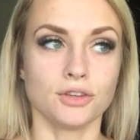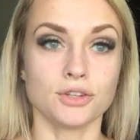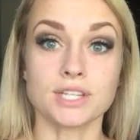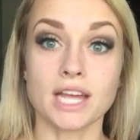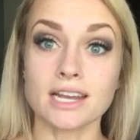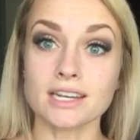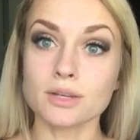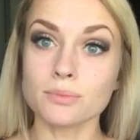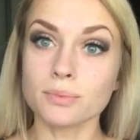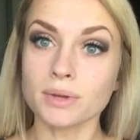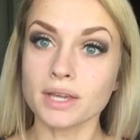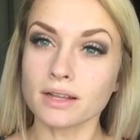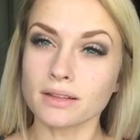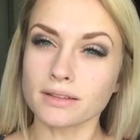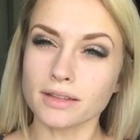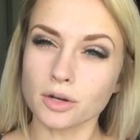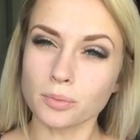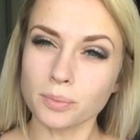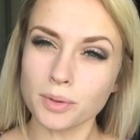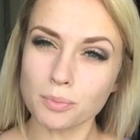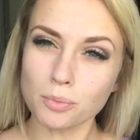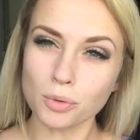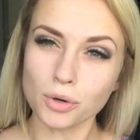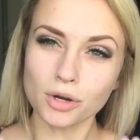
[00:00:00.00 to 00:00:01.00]
tend to be a
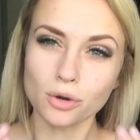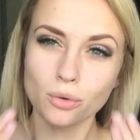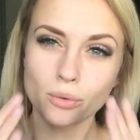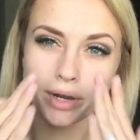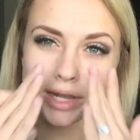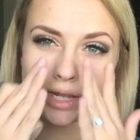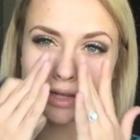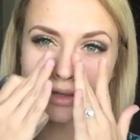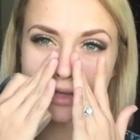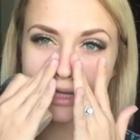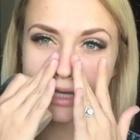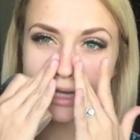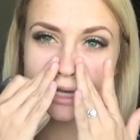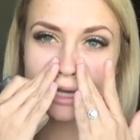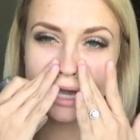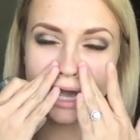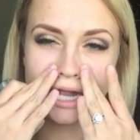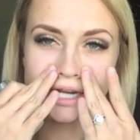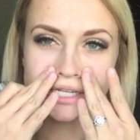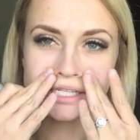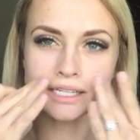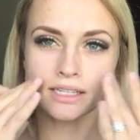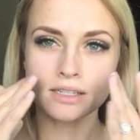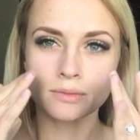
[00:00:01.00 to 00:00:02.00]
little bit more oily,
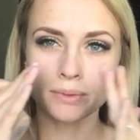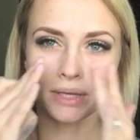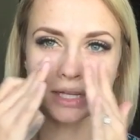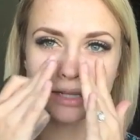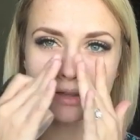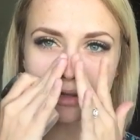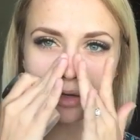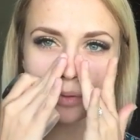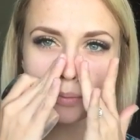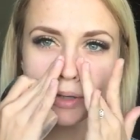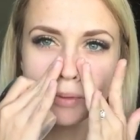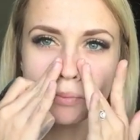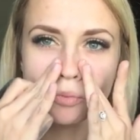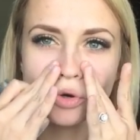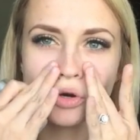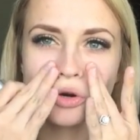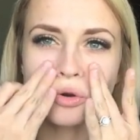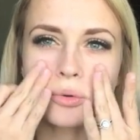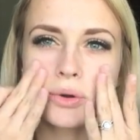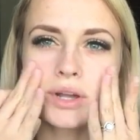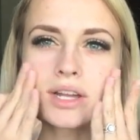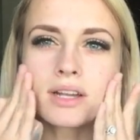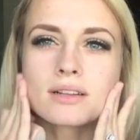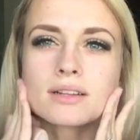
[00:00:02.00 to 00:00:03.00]
I tend to be a little bit
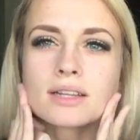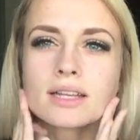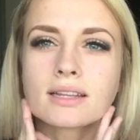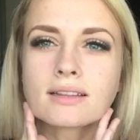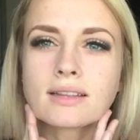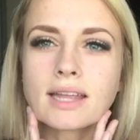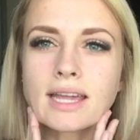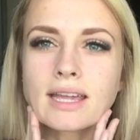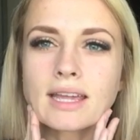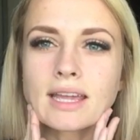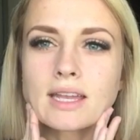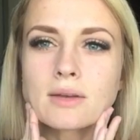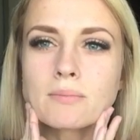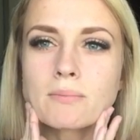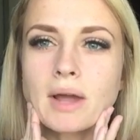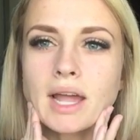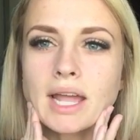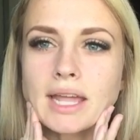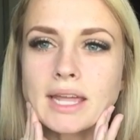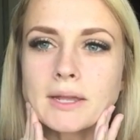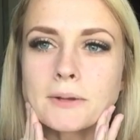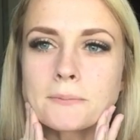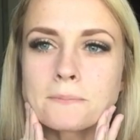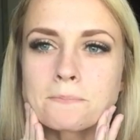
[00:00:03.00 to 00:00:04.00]
more oily, like in
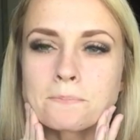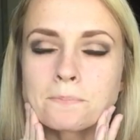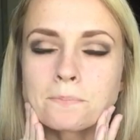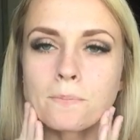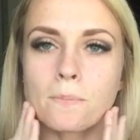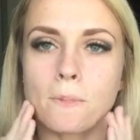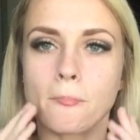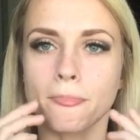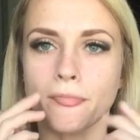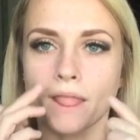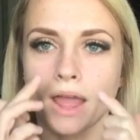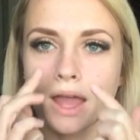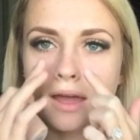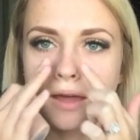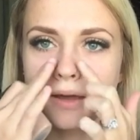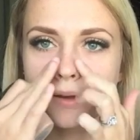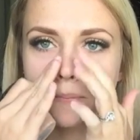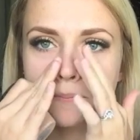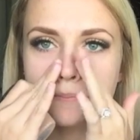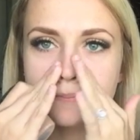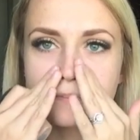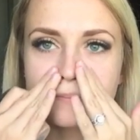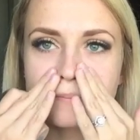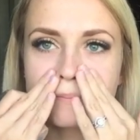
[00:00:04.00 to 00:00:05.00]
my,
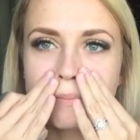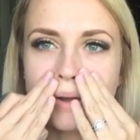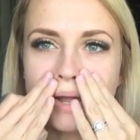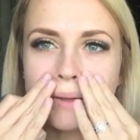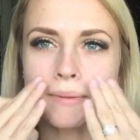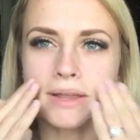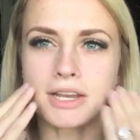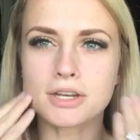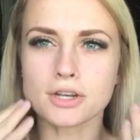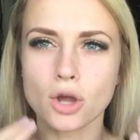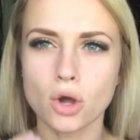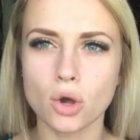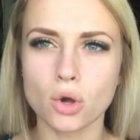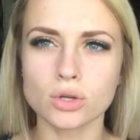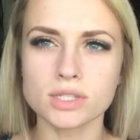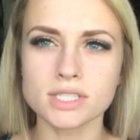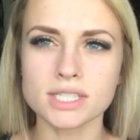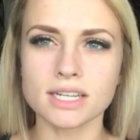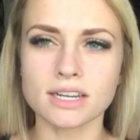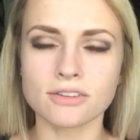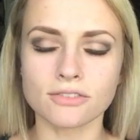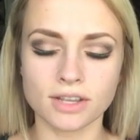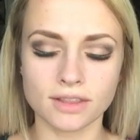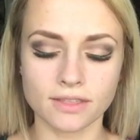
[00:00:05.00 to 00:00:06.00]
by my
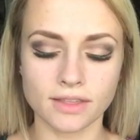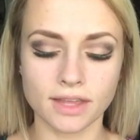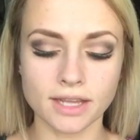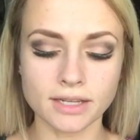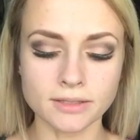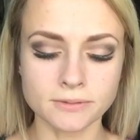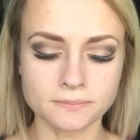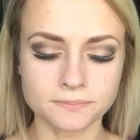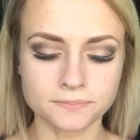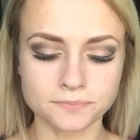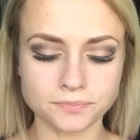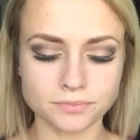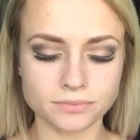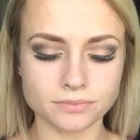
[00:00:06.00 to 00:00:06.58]
nose and everything.